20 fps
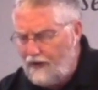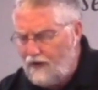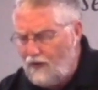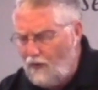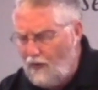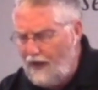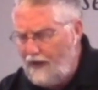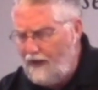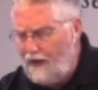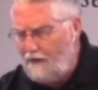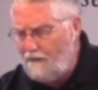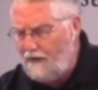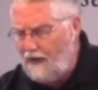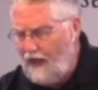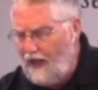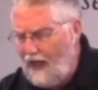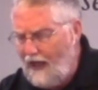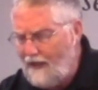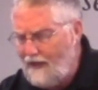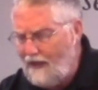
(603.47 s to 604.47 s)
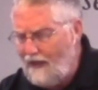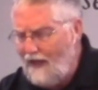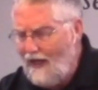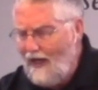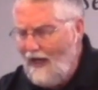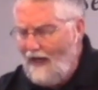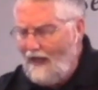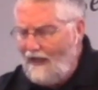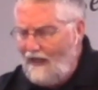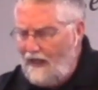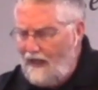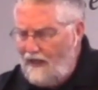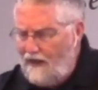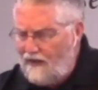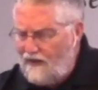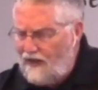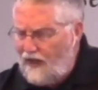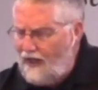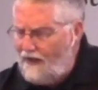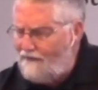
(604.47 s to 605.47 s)
away empty-handed. He
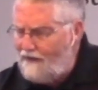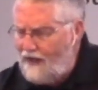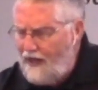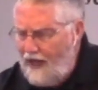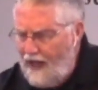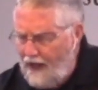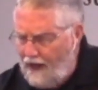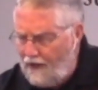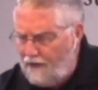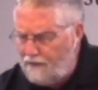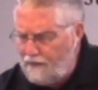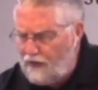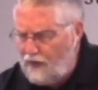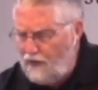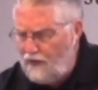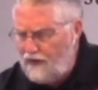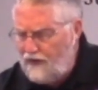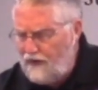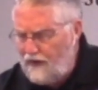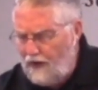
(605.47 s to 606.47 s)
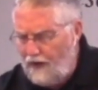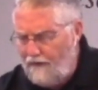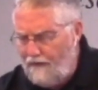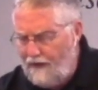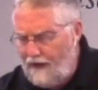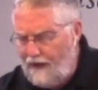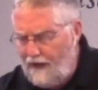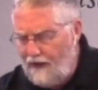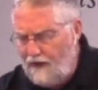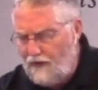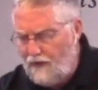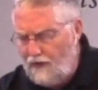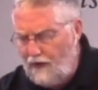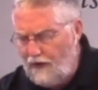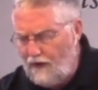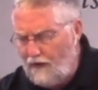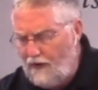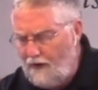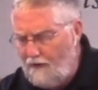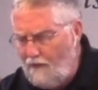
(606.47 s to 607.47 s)
has given help to his servant
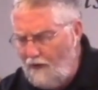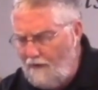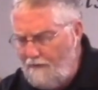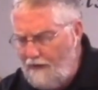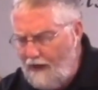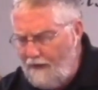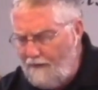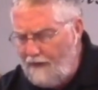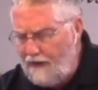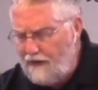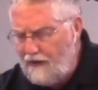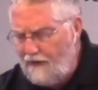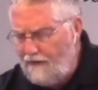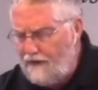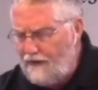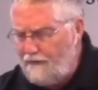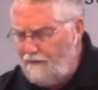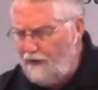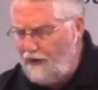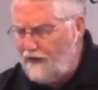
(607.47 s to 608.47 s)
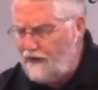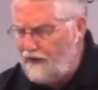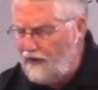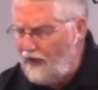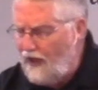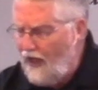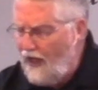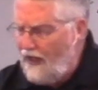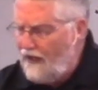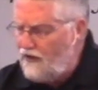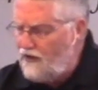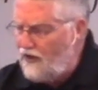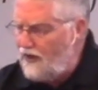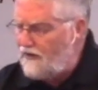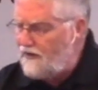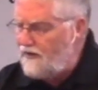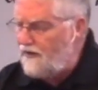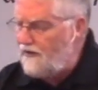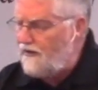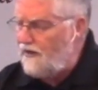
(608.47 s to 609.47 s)
Israel in remembrance of his mercy,
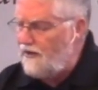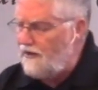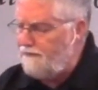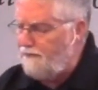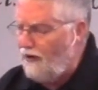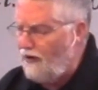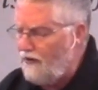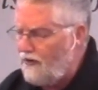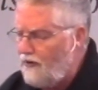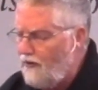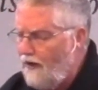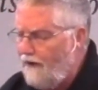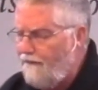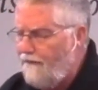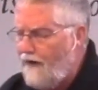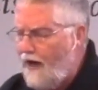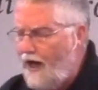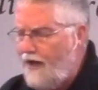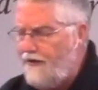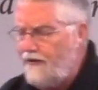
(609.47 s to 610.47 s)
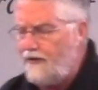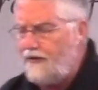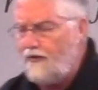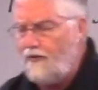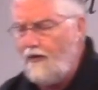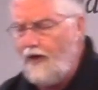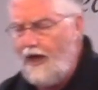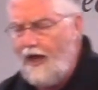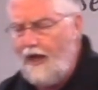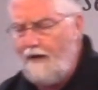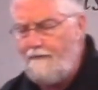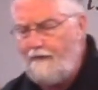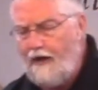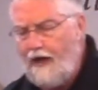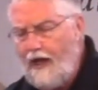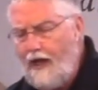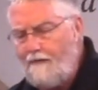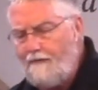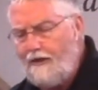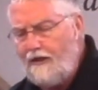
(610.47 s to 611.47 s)
just as he spoke to our fathers, to
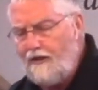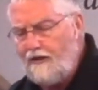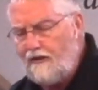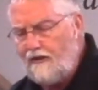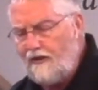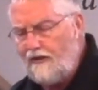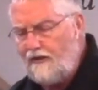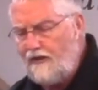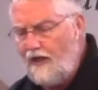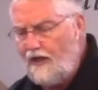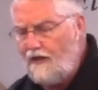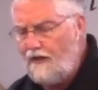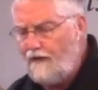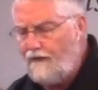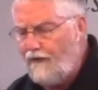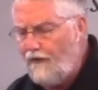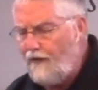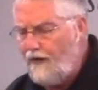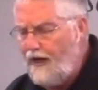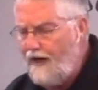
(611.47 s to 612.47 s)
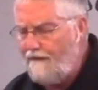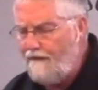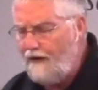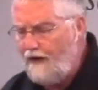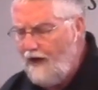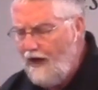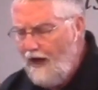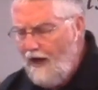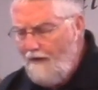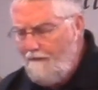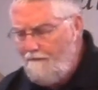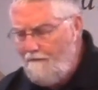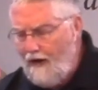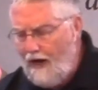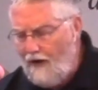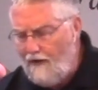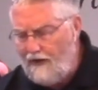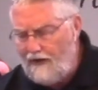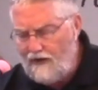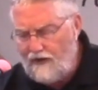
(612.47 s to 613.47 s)
Abraham and his descendants forever."
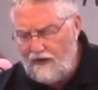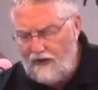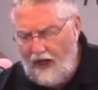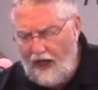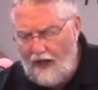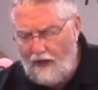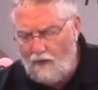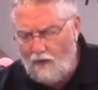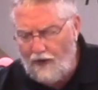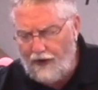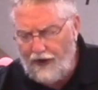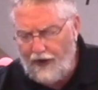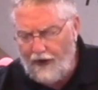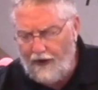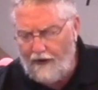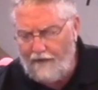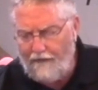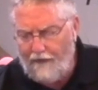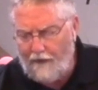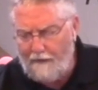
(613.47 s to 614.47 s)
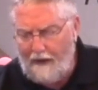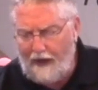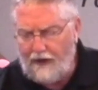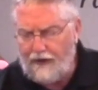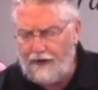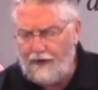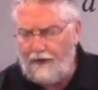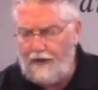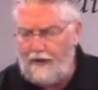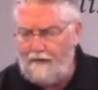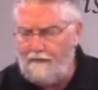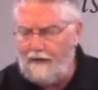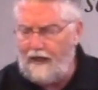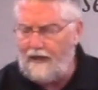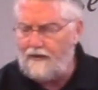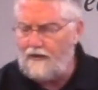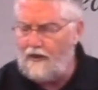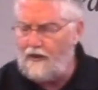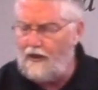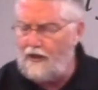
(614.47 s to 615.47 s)
Mary stayed with her for about 3
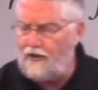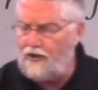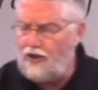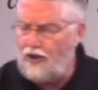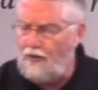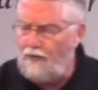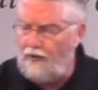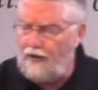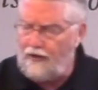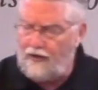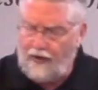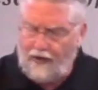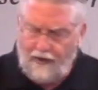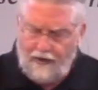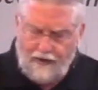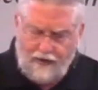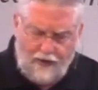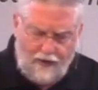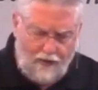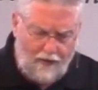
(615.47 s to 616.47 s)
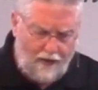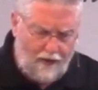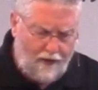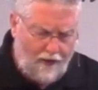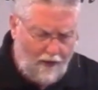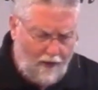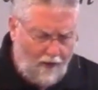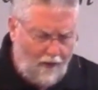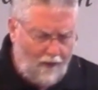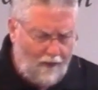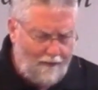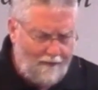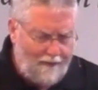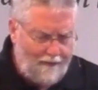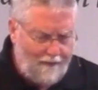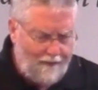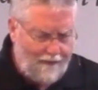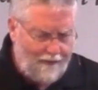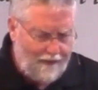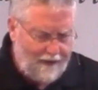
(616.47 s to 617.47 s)
months and then she returned to her
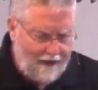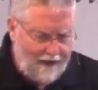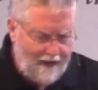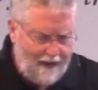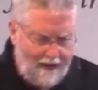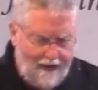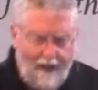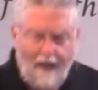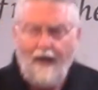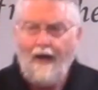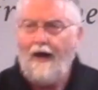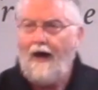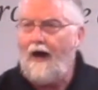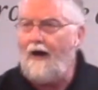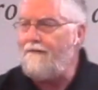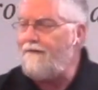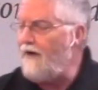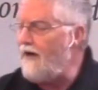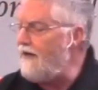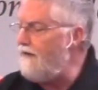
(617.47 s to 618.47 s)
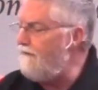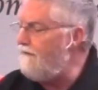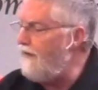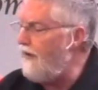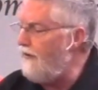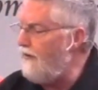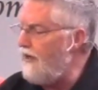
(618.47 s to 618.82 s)
home. I find it very